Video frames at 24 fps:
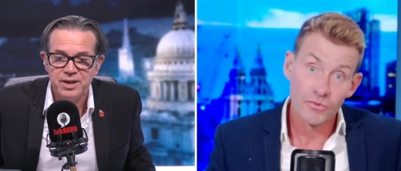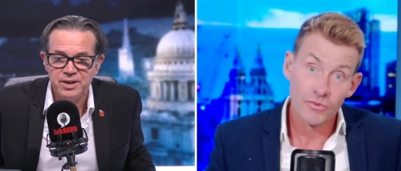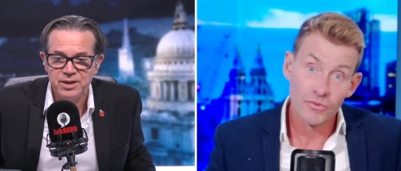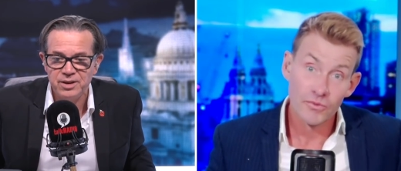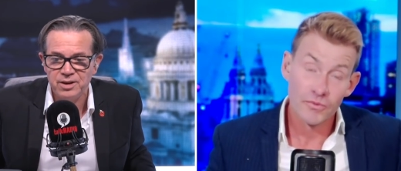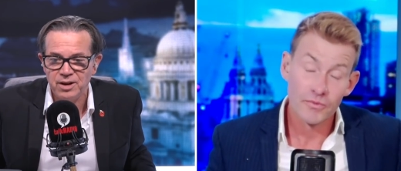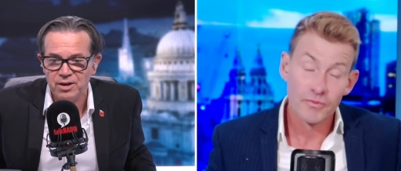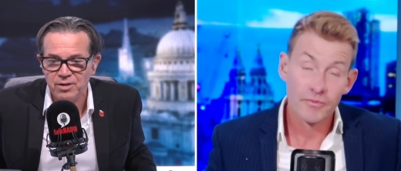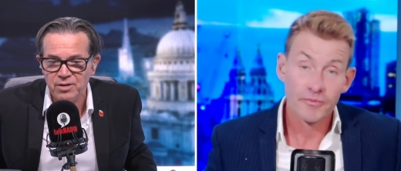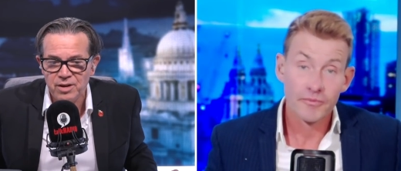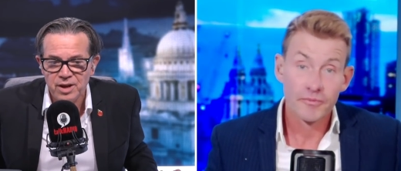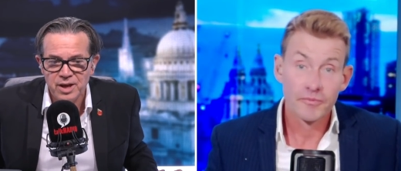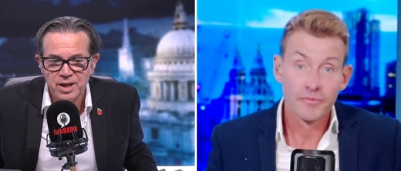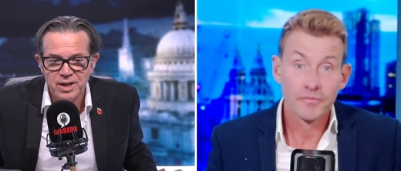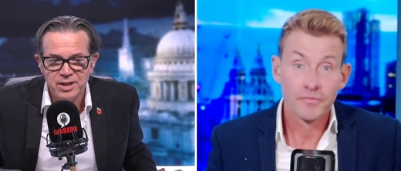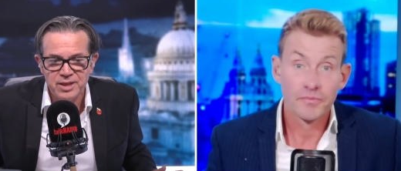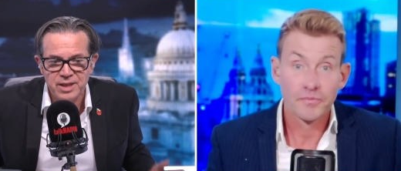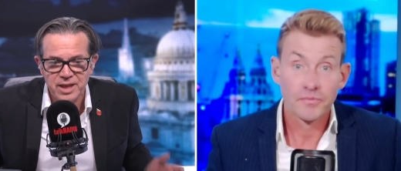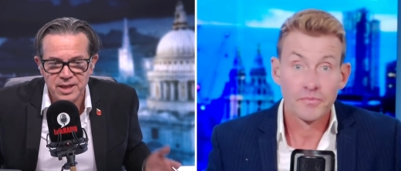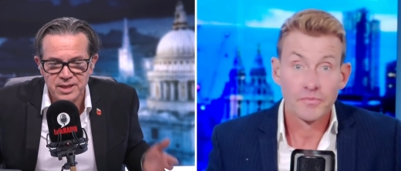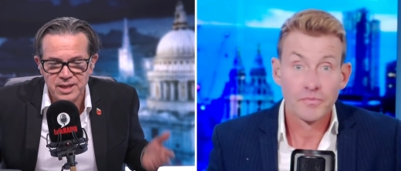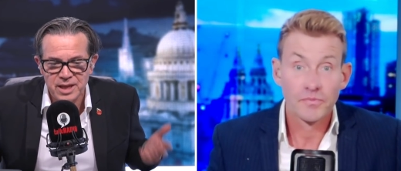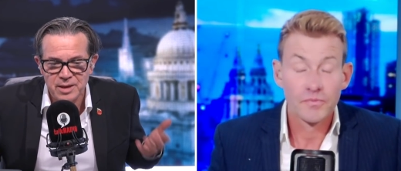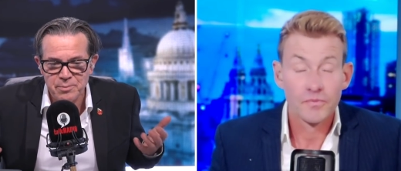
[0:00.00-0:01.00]
Speaker 1: You know,
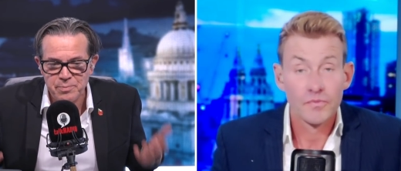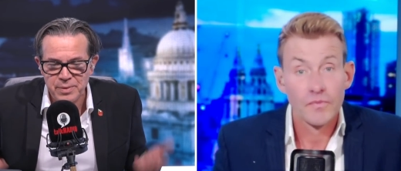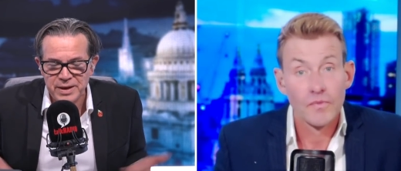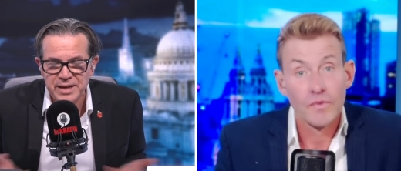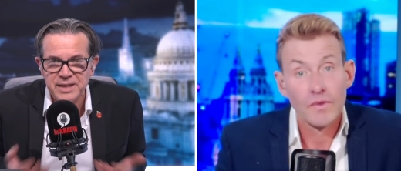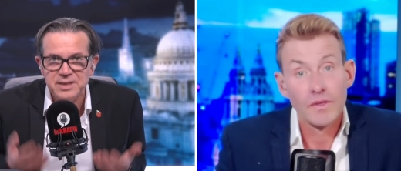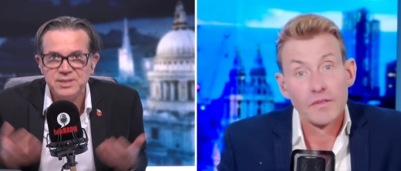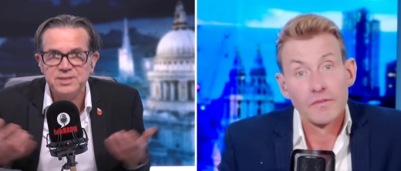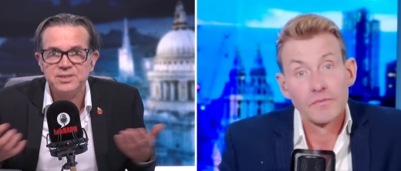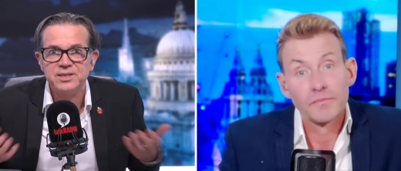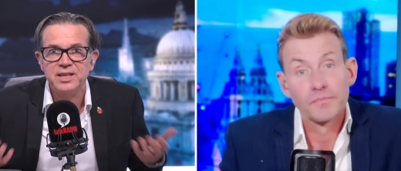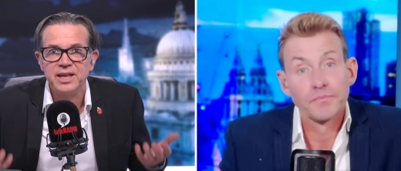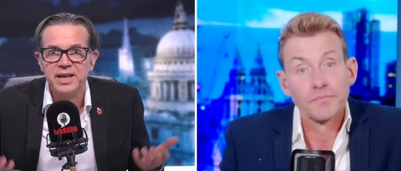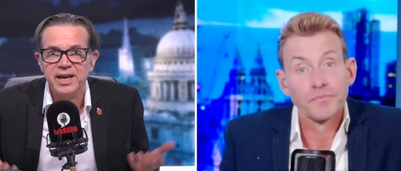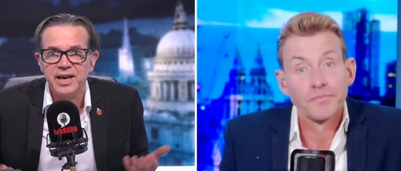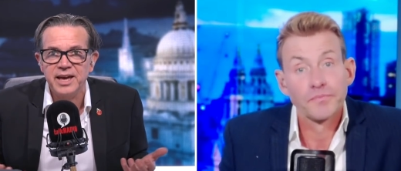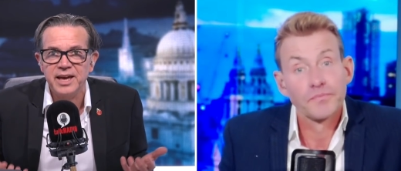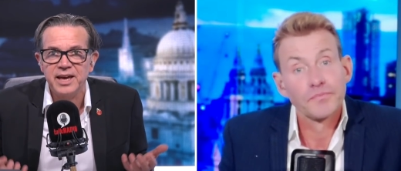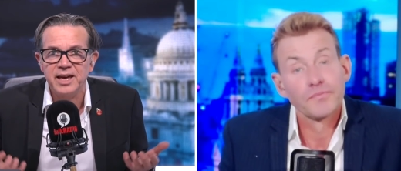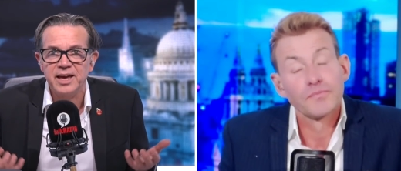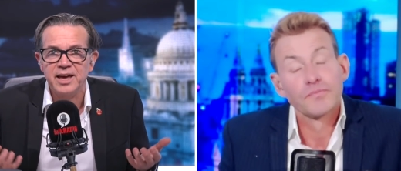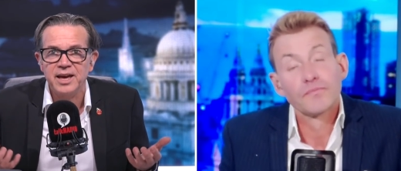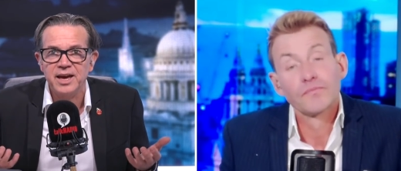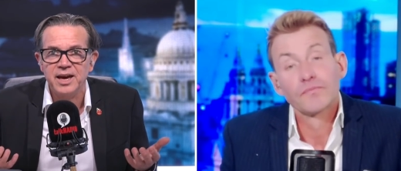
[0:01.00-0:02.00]
they, they base
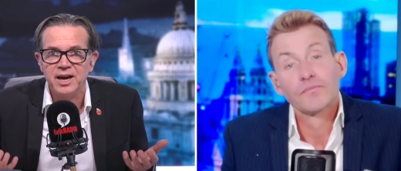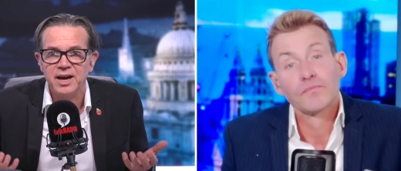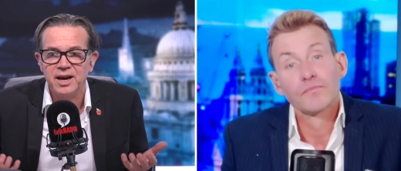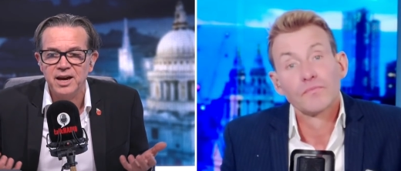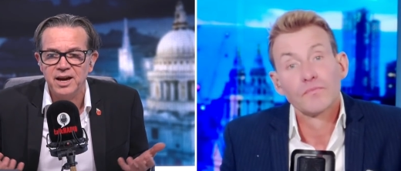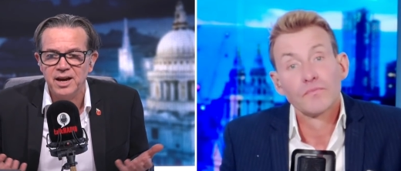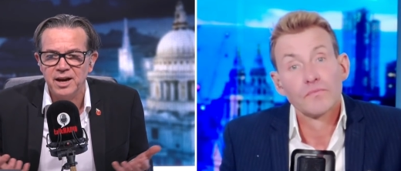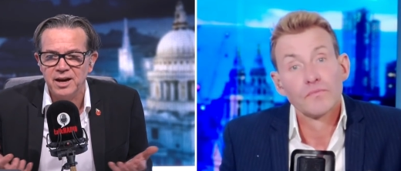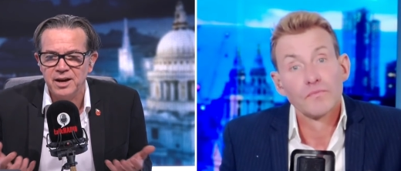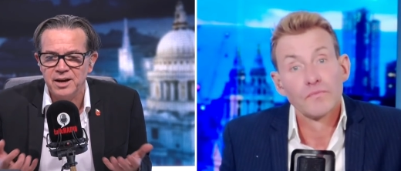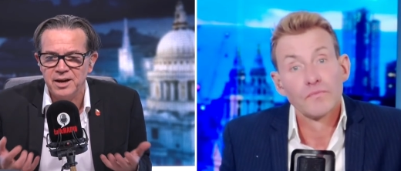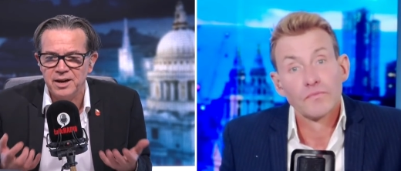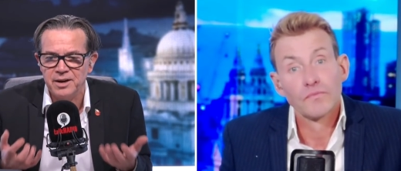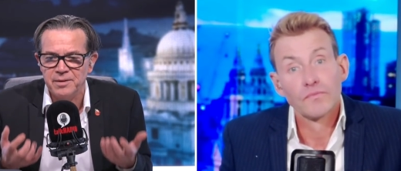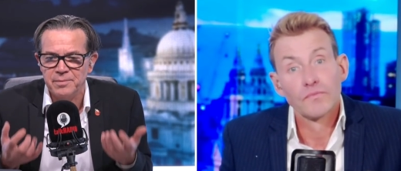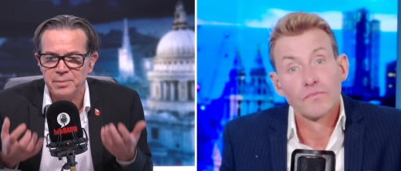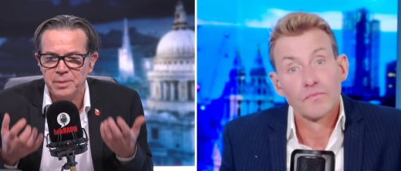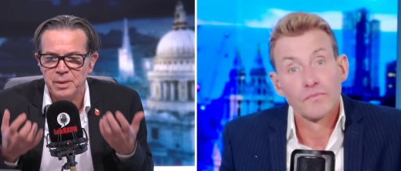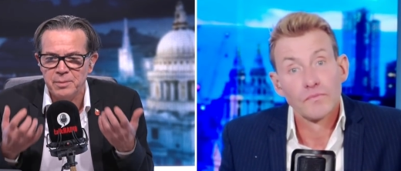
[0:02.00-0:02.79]
their uh,